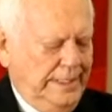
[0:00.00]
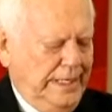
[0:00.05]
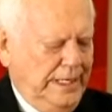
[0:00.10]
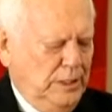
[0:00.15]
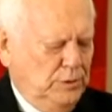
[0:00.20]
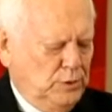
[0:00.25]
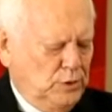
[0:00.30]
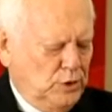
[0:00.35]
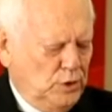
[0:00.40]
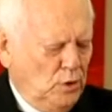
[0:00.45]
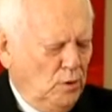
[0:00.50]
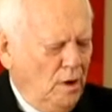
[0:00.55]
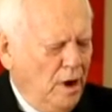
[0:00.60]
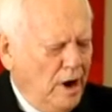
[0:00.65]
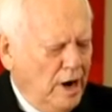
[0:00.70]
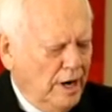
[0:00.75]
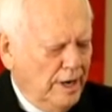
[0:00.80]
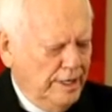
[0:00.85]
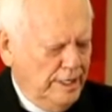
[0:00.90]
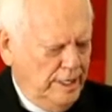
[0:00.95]
He was so
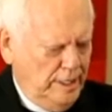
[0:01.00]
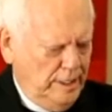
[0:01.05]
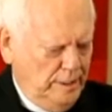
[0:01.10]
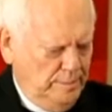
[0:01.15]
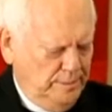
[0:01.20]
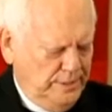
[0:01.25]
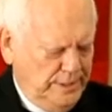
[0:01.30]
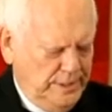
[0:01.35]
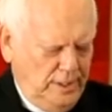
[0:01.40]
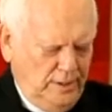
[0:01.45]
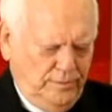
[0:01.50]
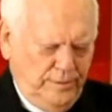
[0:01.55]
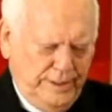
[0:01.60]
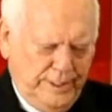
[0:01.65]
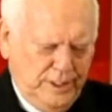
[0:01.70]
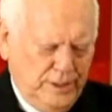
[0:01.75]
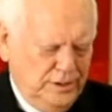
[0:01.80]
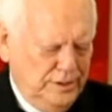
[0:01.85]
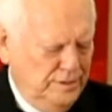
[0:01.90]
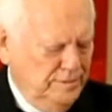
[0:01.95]
hard on himself and
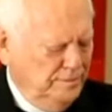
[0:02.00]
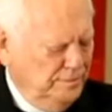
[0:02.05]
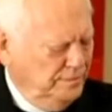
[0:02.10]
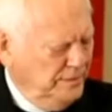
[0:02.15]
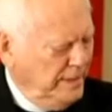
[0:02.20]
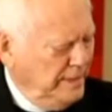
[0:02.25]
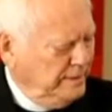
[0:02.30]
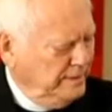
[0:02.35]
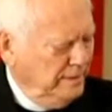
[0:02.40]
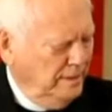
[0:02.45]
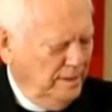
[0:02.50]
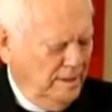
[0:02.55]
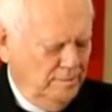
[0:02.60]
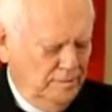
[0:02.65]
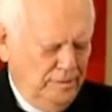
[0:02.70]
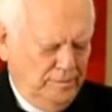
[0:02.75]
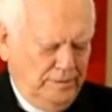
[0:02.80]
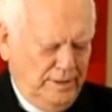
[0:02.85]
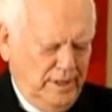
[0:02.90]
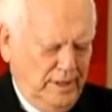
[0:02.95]
he couldn't find the love
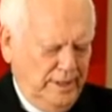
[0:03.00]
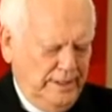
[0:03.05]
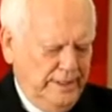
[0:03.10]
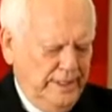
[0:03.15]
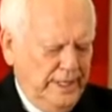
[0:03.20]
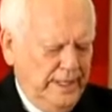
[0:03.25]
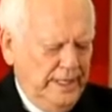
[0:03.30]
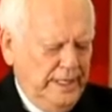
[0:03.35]
of God.